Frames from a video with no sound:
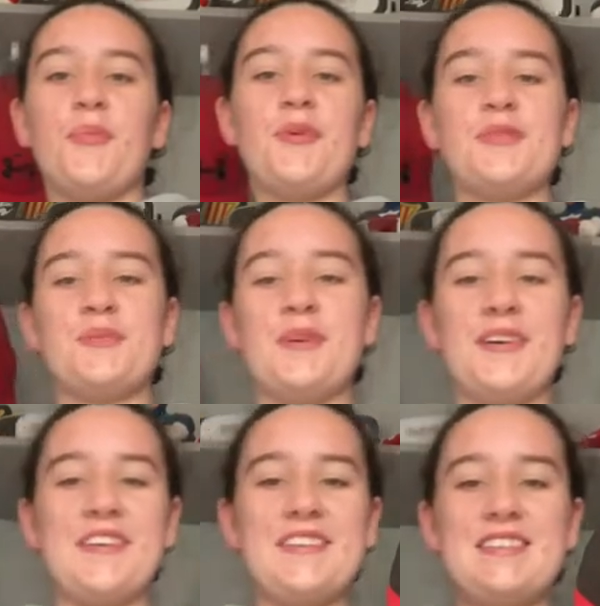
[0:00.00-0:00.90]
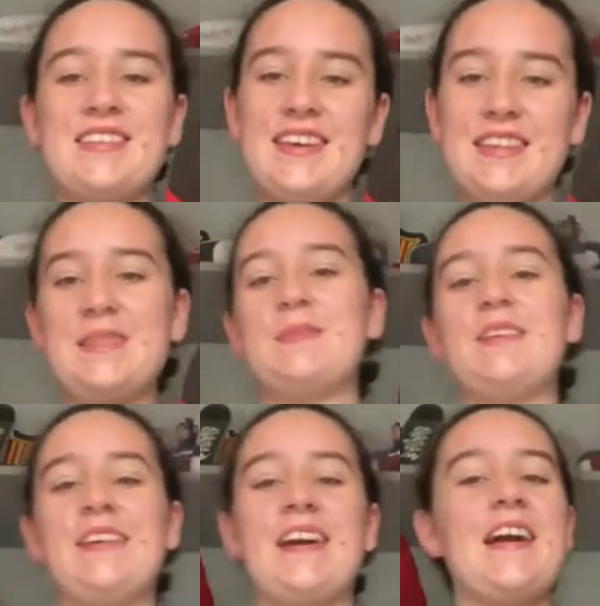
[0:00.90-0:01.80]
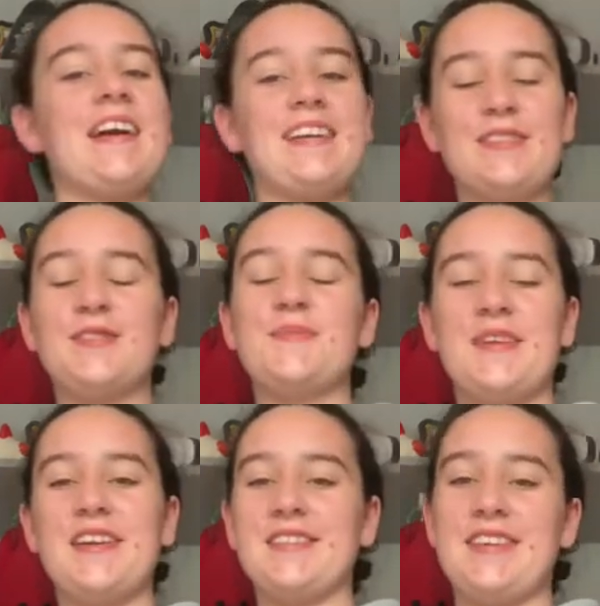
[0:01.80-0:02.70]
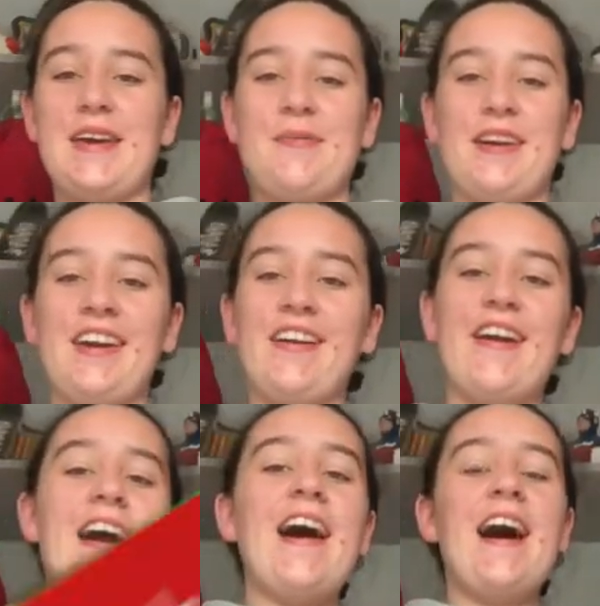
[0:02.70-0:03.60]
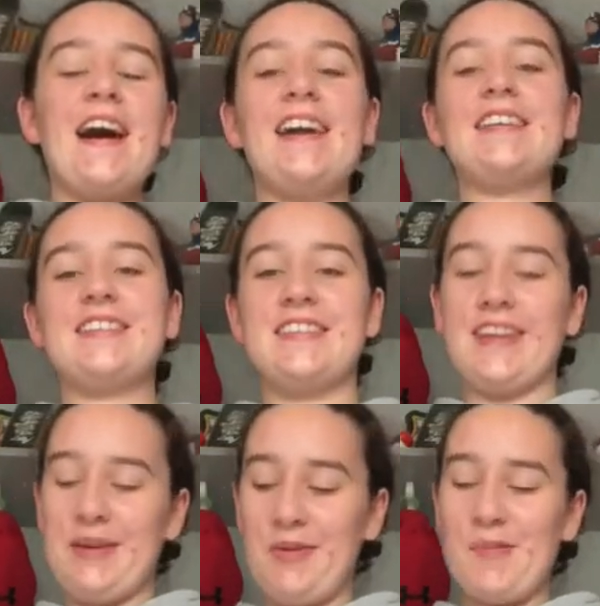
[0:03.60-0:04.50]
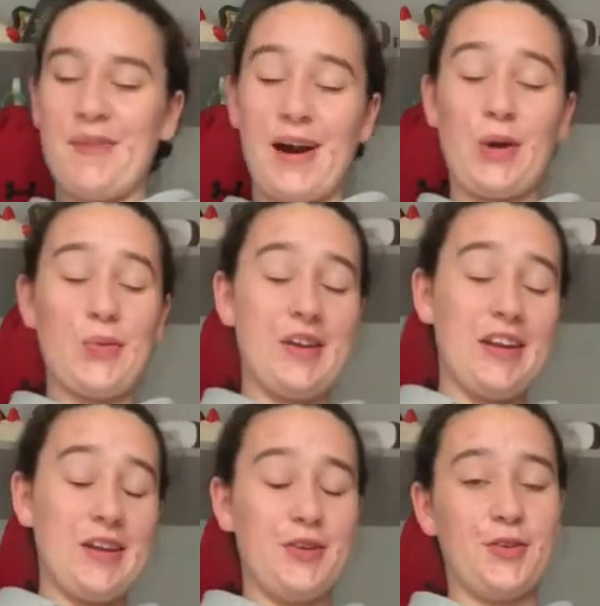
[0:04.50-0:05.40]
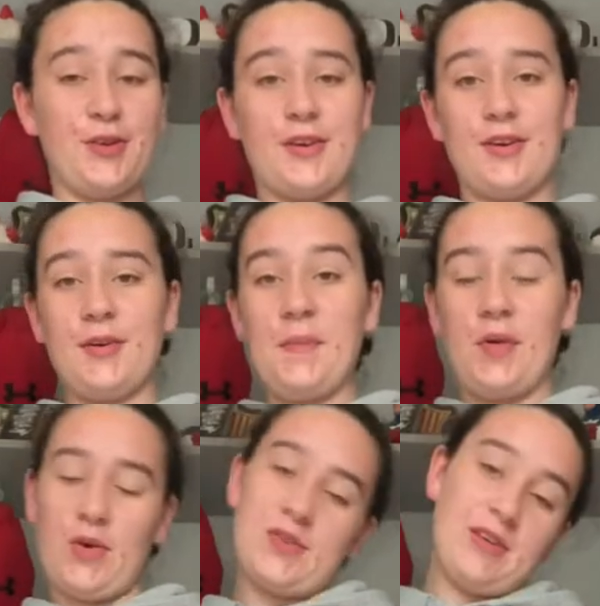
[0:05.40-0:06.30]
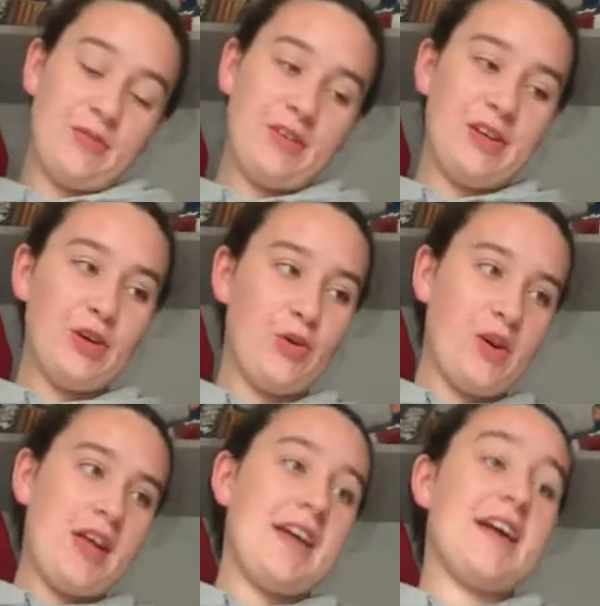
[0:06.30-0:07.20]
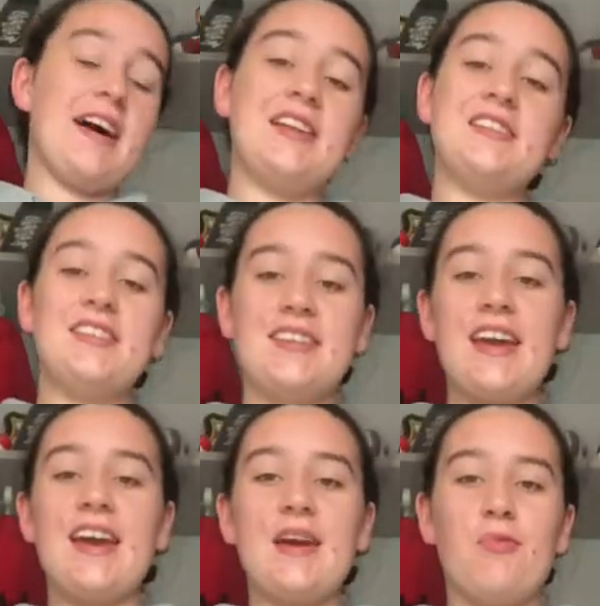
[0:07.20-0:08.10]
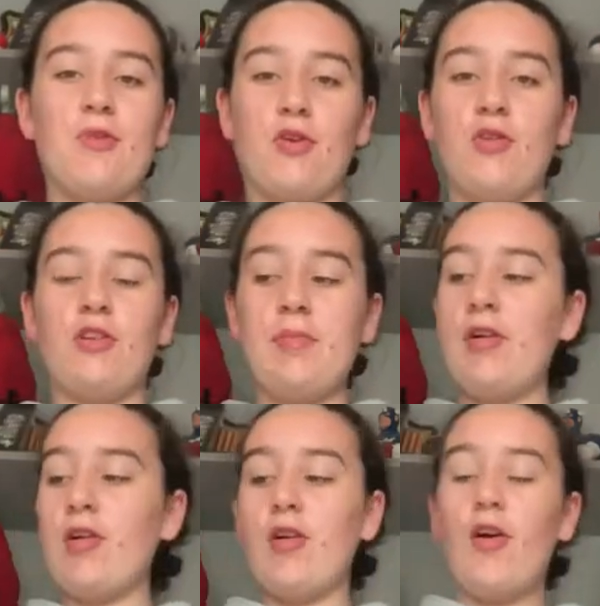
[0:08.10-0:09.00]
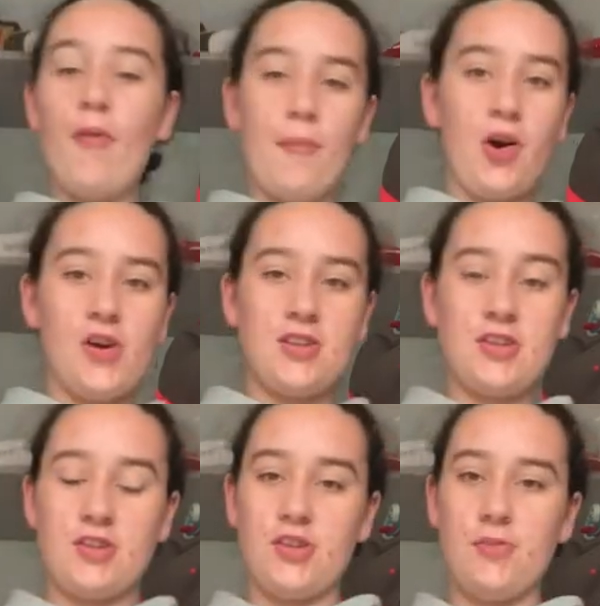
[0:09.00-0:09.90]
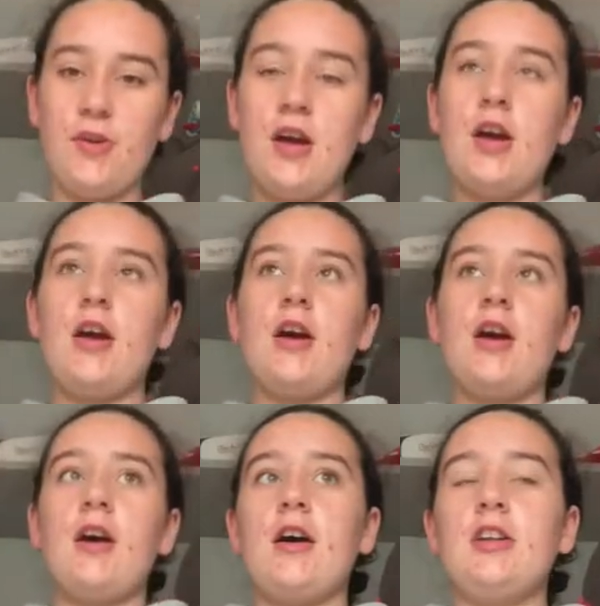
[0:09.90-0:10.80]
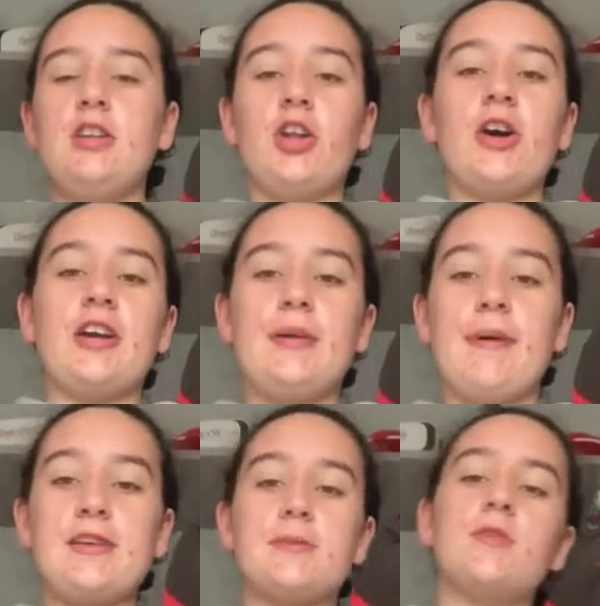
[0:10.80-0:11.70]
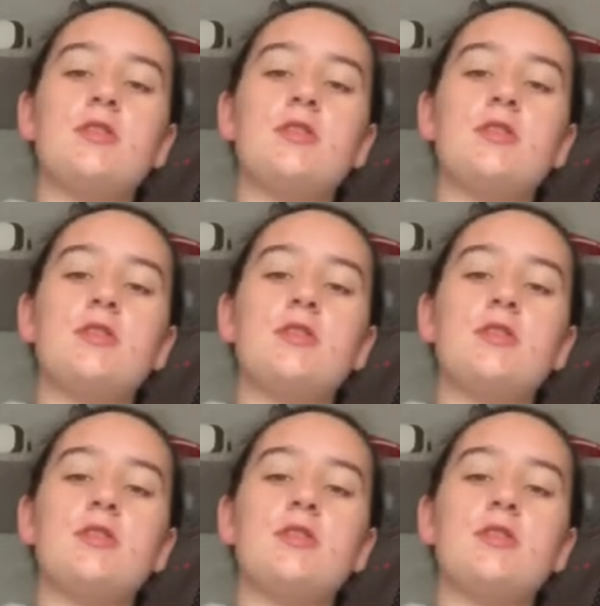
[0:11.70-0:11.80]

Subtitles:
What's up guys, it's me, Kales from KaylsGaming here, and today we're back with another unboxing video, and today we're going to be unboxing some Nike basketball